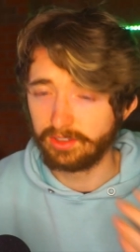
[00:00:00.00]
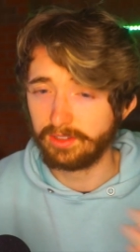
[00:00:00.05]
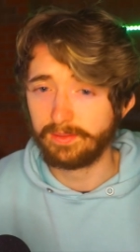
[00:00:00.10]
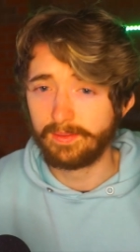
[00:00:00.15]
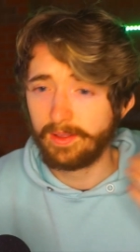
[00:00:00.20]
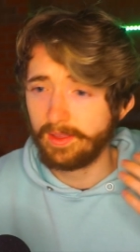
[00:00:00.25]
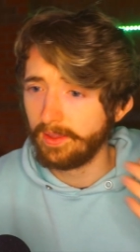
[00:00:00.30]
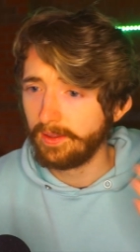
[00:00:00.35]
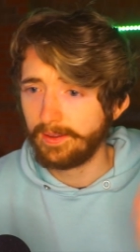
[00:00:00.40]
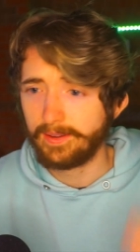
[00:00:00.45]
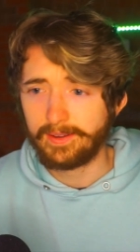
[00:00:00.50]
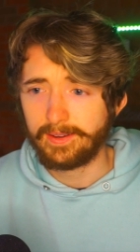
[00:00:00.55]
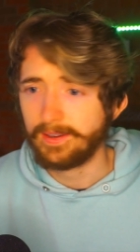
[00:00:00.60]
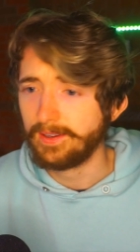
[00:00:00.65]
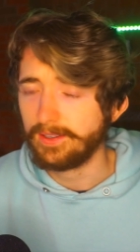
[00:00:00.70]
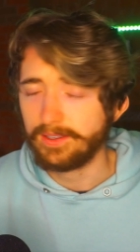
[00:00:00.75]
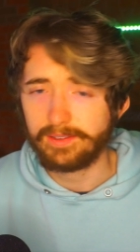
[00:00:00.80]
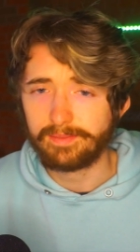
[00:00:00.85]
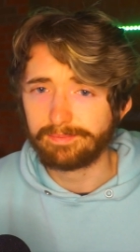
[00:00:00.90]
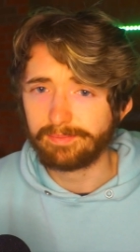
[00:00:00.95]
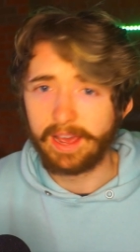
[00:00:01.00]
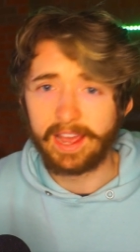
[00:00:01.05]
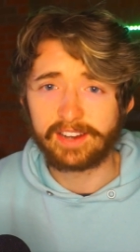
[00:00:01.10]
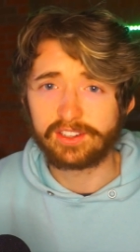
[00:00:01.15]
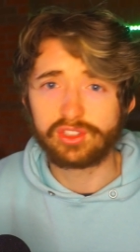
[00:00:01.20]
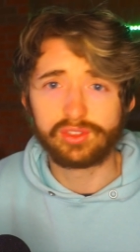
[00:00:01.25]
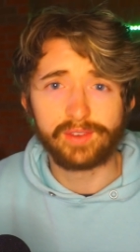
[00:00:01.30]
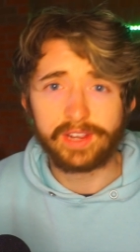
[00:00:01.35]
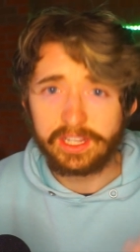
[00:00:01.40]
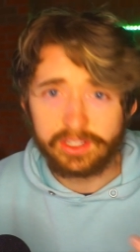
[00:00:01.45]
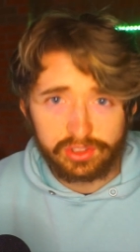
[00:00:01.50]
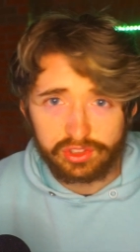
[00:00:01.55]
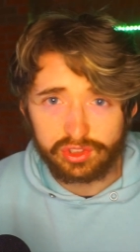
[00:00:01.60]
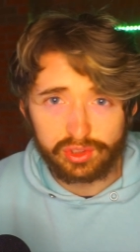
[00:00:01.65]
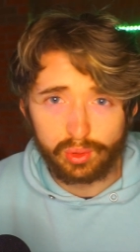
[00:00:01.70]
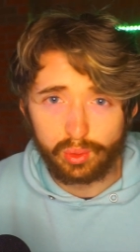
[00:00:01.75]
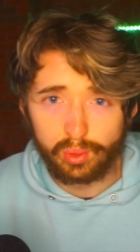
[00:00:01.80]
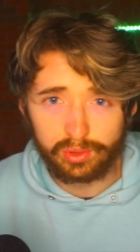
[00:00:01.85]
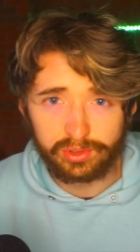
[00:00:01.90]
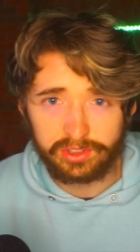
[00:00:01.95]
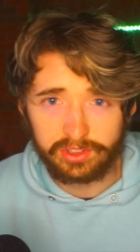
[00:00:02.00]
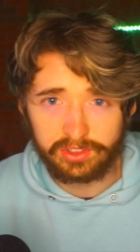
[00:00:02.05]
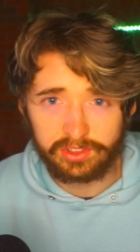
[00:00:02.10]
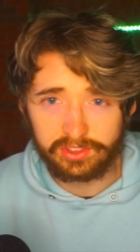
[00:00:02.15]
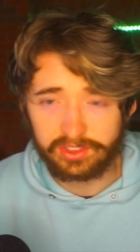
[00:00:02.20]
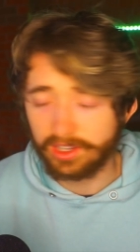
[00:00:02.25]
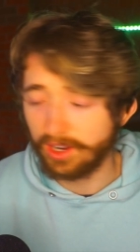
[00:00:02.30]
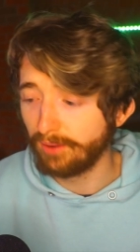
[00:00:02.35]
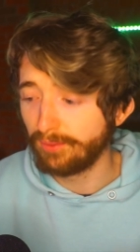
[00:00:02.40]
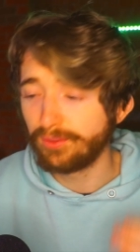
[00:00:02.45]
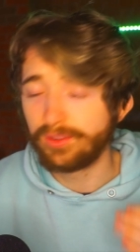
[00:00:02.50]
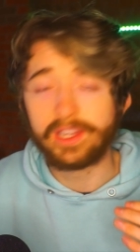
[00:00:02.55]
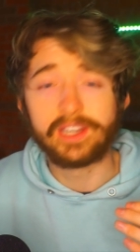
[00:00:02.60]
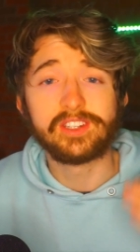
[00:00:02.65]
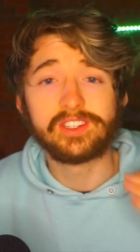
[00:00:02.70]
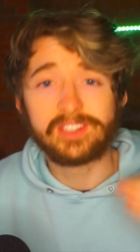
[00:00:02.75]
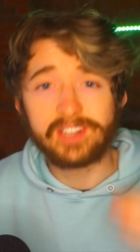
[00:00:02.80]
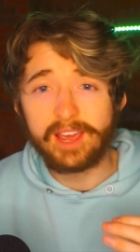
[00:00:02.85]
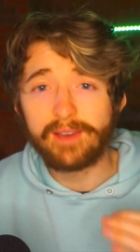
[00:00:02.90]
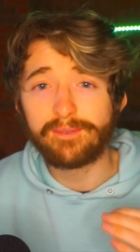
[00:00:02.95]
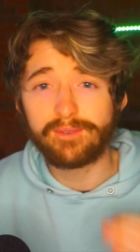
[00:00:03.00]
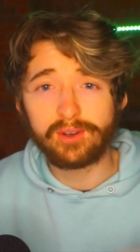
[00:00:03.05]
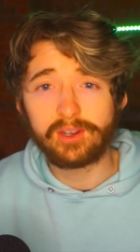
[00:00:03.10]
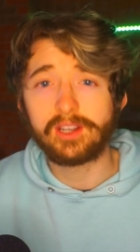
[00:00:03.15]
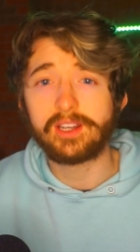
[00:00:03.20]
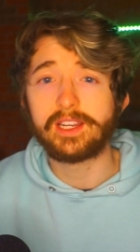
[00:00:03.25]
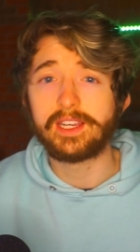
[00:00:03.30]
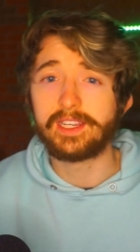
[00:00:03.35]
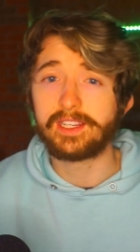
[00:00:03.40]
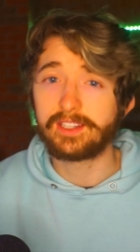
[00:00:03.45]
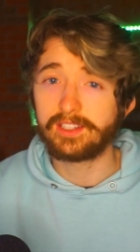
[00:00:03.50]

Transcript: and activating sources and stuff, then definitely